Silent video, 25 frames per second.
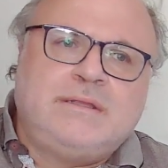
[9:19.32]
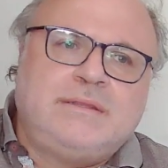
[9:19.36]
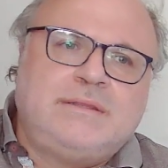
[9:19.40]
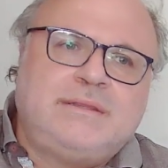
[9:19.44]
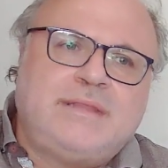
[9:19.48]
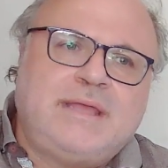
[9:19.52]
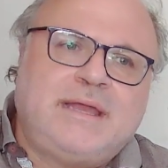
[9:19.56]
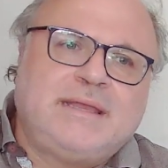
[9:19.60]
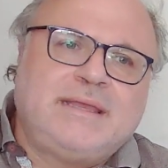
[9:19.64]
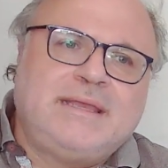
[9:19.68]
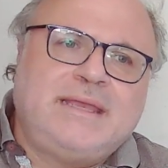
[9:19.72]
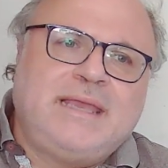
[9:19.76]

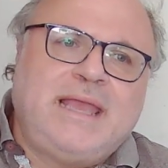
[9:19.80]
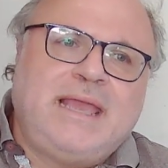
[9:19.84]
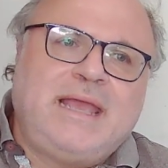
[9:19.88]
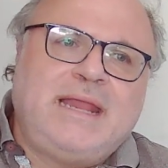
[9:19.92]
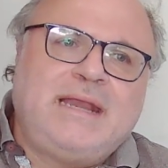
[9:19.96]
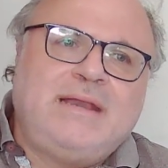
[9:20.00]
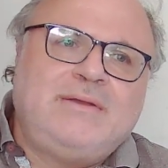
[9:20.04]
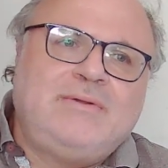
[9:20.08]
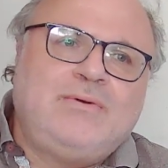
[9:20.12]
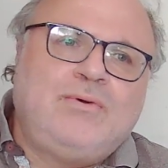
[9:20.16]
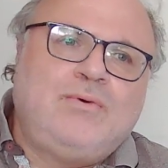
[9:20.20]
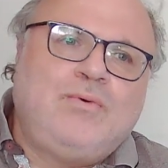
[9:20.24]

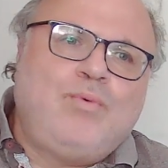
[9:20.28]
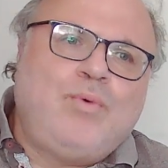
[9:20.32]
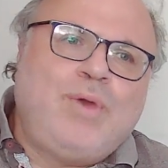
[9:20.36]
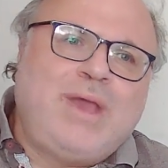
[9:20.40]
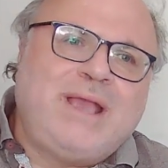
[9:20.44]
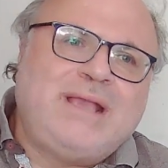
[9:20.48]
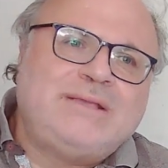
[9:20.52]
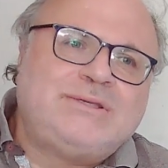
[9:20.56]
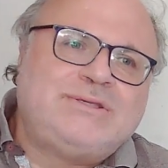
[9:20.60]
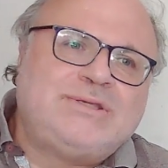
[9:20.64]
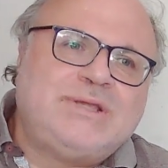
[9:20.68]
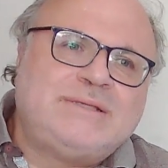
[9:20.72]
the
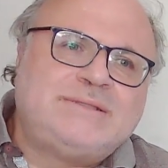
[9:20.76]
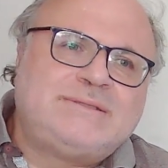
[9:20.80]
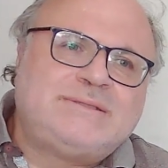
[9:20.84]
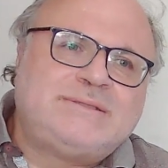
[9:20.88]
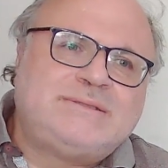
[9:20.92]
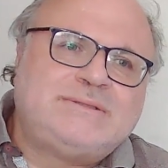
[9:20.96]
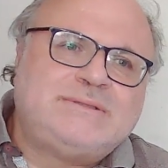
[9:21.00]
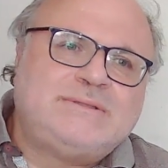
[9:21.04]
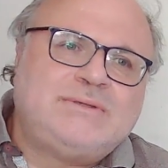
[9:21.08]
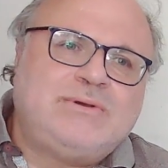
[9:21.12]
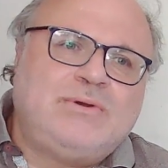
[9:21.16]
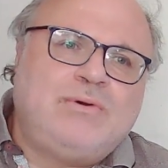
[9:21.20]

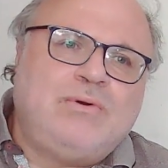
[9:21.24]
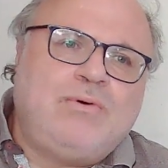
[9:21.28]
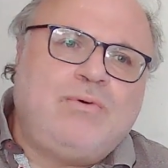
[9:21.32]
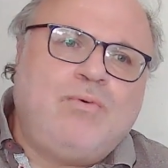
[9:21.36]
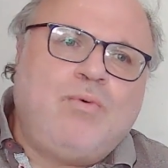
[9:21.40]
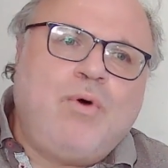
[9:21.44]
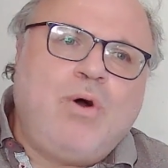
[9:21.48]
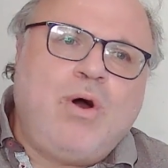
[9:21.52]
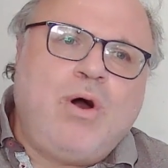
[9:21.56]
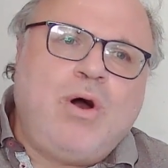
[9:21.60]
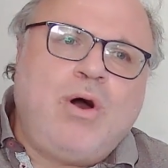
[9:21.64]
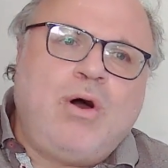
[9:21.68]
wages
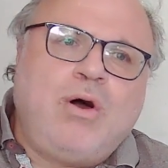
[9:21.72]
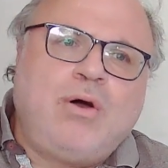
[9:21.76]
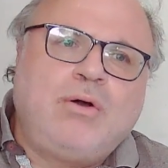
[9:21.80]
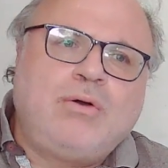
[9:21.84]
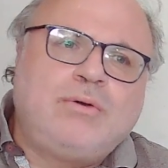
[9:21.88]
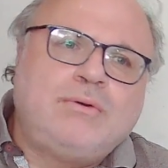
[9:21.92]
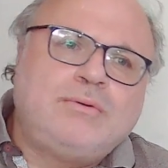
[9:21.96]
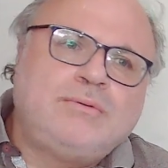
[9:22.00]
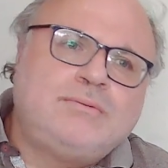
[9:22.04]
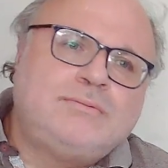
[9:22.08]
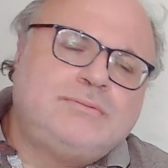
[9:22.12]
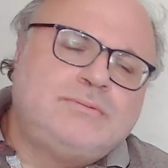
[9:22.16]

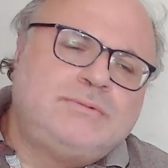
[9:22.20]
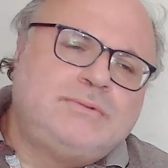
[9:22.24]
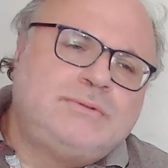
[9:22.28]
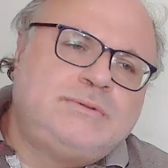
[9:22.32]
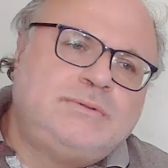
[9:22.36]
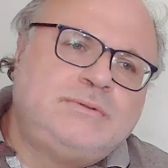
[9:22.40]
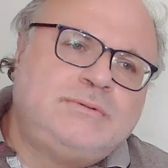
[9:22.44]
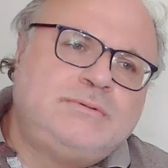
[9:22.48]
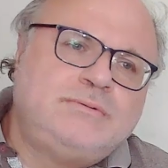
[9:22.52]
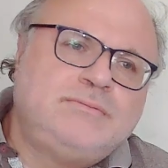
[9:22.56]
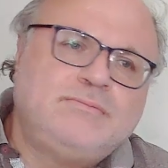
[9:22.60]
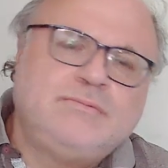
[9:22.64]
war
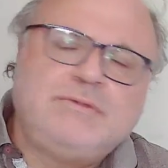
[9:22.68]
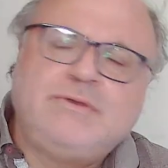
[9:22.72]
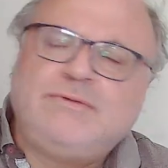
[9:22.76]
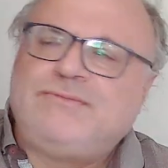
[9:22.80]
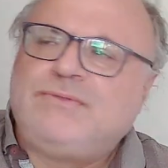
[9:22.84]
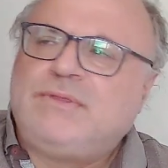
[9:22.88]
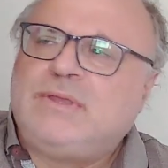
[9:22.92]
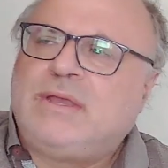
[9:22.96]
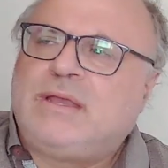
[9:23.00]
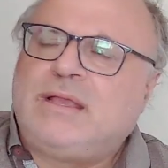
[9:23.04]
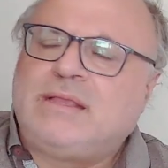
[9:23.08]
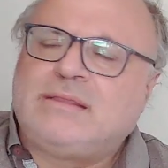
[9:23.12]

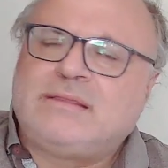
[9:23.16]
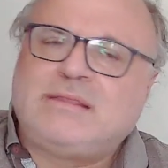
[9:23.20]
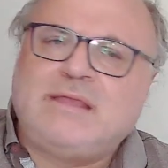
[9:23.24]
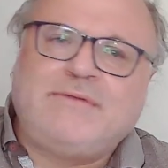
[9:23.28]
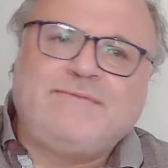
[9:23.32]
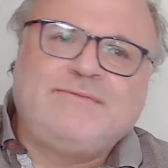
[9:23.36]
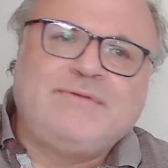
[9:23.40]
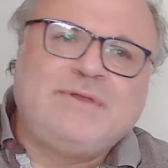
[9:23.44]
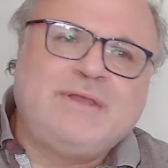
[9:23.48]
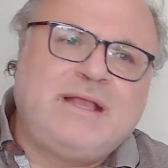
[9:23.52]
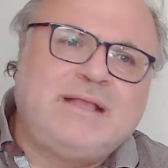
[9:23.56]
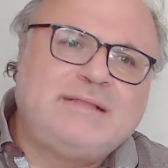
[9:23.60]
if the
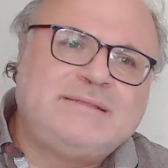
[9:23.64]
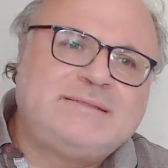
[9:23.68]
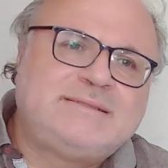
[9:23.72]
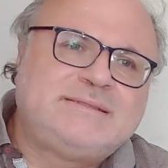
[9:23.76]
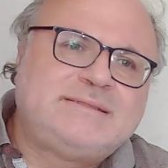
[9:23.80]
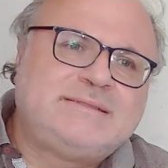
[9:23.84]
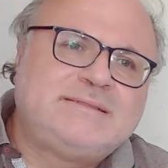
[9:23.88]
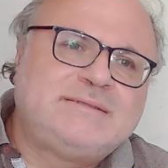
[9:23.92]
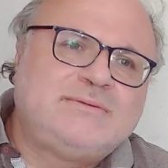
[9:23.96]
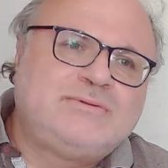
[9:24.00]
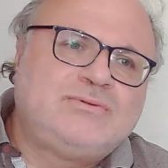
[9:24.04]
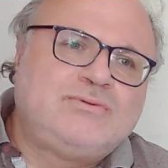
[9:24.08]

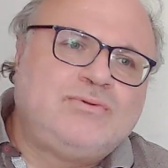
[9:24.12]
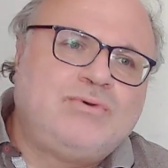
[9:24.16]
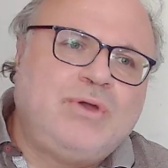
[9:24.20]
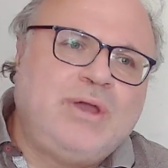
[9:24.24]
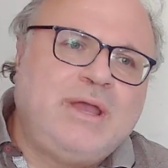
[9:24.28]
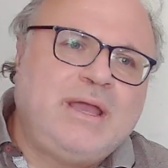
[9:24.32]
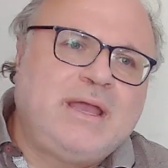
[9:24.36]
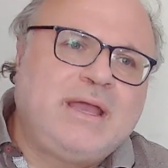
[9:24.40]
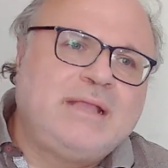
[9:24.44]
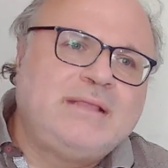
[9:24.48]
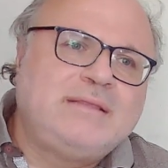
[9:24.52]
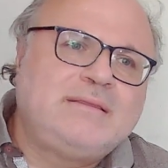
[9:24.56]
Katavians to
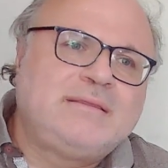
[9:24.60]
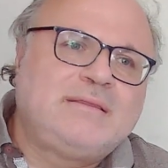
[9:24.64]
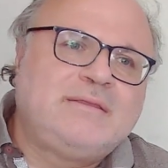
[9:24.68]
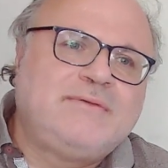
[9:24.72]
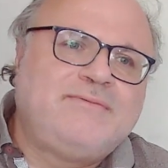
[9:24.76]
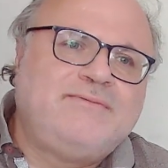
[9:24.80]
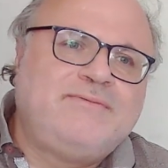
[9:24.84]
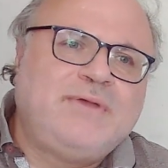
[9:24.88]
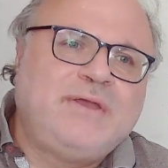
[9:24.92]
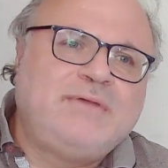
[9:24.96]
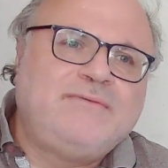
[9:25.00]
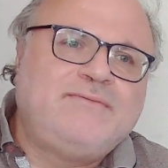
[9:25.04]
earn the
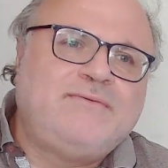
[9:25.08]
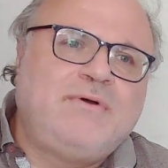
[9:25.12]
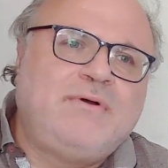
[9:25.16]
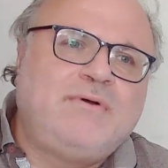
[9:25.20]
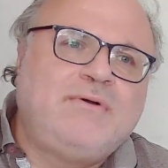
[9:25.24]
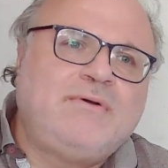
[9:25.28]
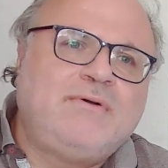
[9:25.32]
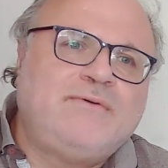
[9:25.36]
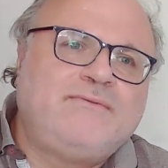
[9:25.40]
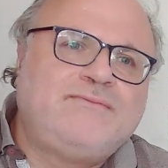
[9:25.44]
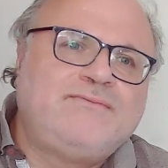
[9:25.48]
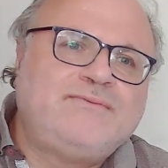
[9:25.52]
favor
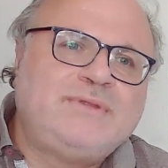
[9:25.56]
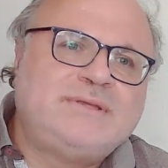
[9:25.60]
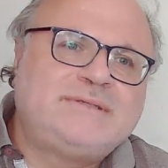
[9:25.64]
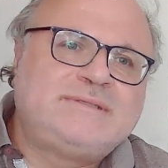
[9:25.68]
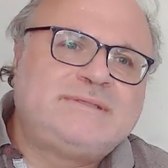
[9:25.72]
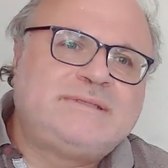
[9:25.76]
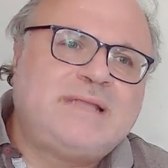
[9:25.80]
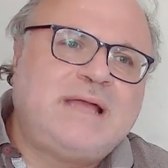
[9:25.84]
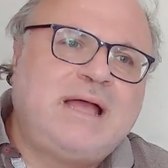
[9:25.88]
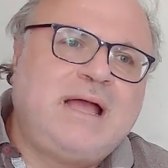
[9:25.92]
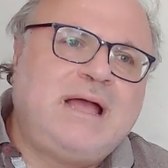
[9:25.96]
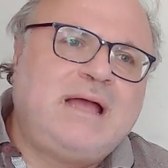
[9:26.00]
of
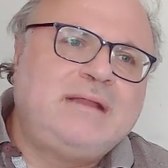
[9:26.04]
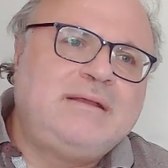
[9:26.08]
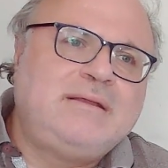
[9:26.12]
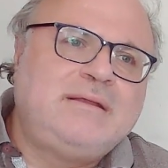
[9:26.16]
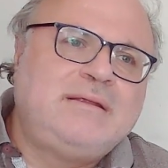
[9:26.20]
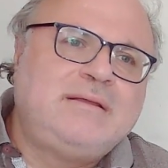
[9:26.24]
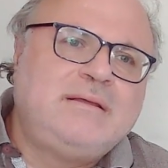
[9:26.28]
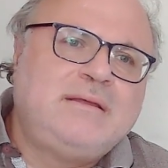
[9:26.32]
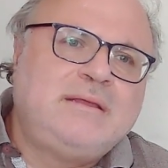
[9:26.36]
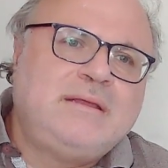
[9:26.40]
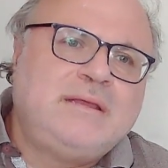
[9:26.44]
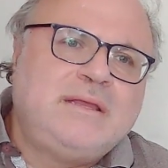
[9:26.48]

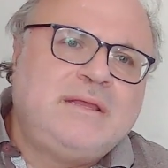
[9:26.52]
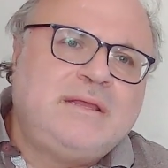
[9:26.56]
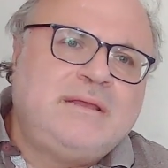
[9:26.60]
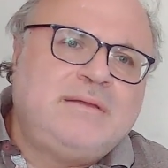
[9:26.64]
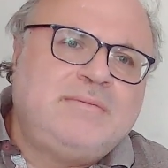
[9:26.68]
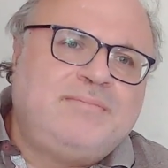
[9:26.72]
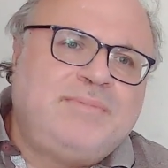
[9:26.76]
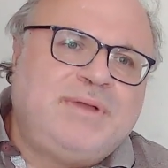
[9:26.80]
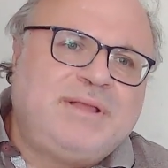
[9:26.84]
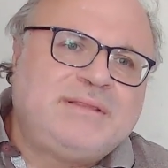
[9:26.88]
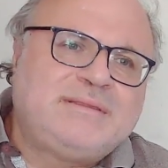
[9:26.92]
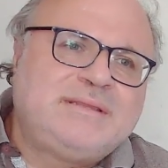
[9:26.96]
Nestan,
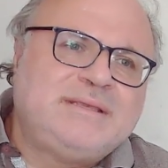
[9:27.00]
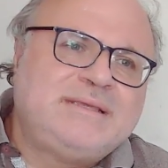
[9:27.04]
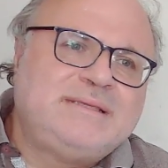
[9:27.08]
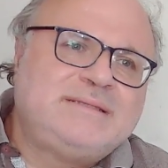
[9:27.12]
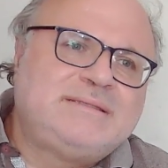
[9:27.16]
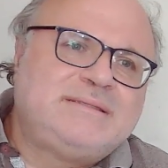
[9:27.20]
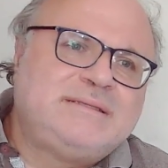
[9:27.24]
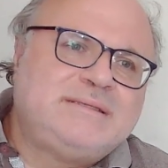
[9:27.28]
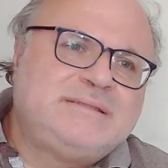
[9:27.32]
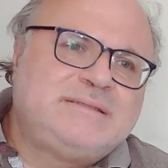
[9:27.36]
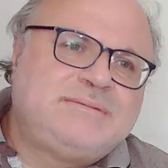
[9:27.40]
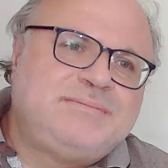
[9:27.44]
but is
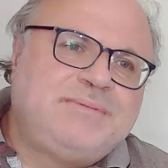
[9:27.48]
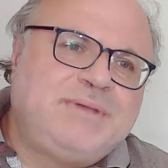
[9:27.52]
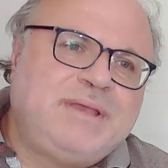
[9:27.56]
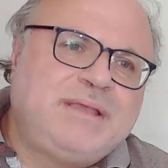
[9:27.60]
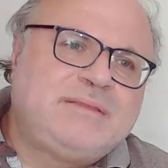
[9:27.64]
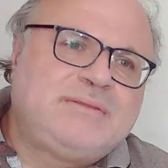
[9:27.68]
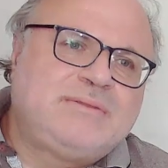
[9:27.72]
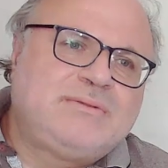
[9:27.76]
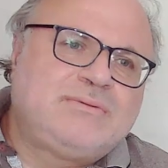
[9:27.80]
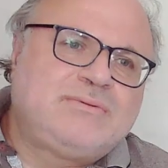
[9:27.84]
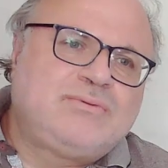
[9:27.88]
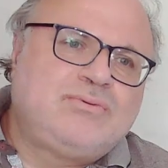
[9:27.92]

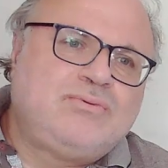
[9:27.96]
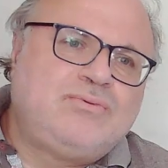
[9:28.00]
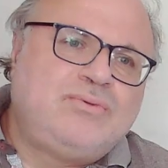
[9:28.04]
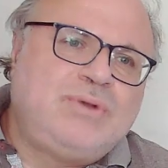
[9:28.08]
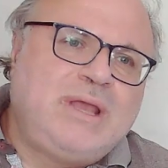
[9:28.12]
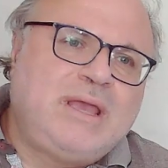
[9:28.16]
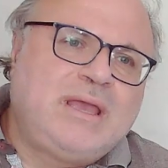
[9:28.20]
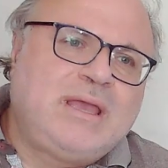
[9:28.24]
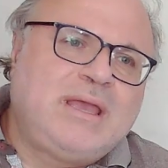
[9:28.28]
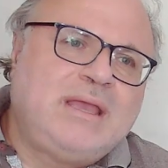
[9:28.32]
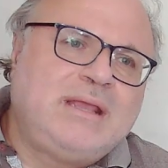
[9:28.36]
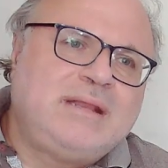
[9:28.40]
dismayed to
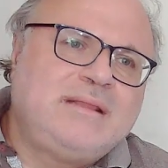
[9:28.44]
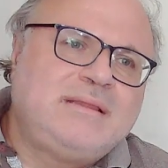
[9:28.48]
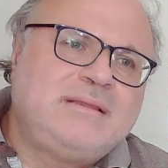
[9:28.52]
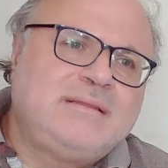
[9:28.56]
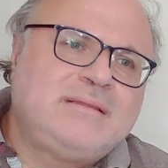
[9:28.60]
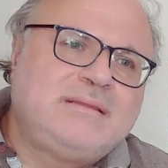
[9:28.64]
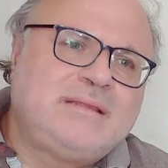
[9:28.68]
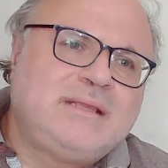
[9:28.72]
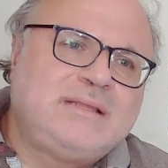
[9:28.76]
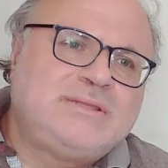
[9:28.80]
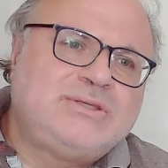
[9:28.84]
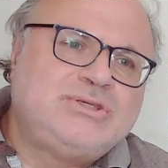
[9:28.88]
learn
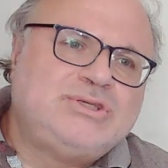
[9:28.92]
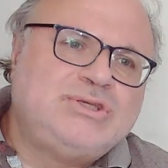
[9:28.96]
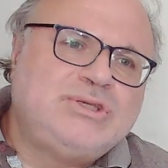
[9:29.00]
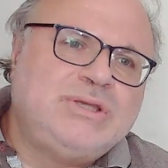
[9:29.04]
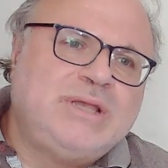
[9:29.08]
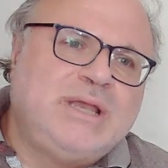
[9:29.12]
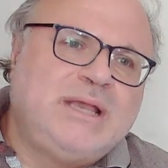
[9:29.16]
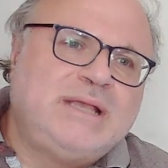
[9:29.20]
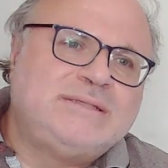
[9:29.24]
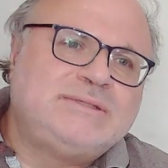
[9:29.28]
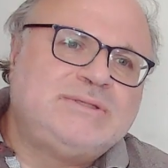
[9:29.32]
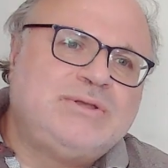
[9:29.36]
that
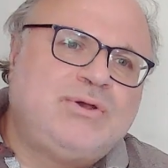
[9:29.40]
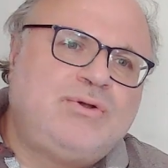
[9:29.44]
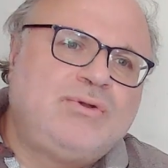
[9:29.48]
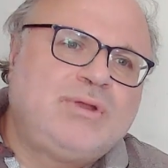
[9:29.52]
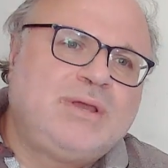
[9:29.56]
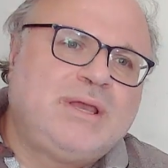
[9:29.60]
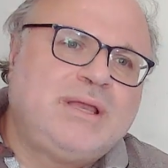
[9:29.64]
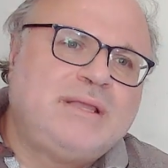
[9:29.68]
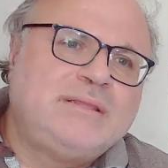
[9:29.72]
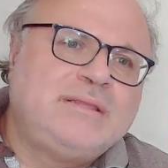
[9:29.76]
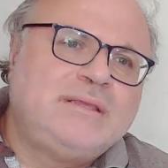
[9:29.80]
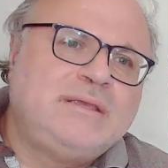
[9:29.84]
she has
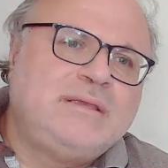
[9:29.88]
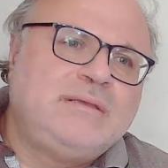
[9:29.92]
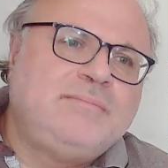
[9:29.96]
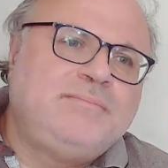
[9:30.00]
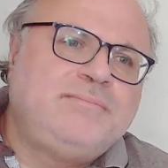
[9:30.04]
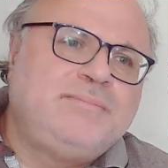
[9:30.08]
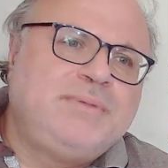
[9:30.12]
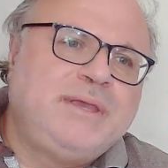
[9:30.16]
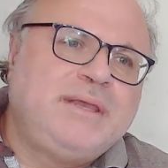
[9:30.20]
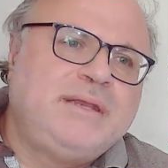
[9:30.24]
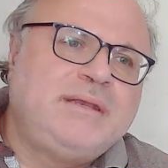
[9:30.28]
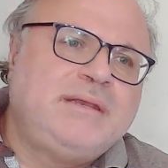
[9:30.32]

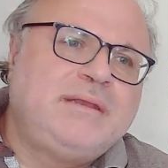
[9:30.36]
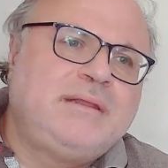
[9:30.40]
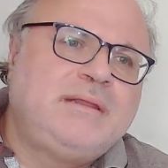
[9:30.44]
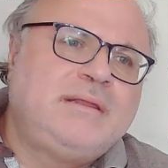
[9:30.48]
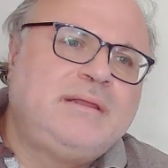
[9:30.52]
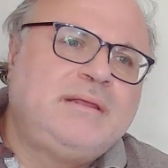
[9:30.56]
already been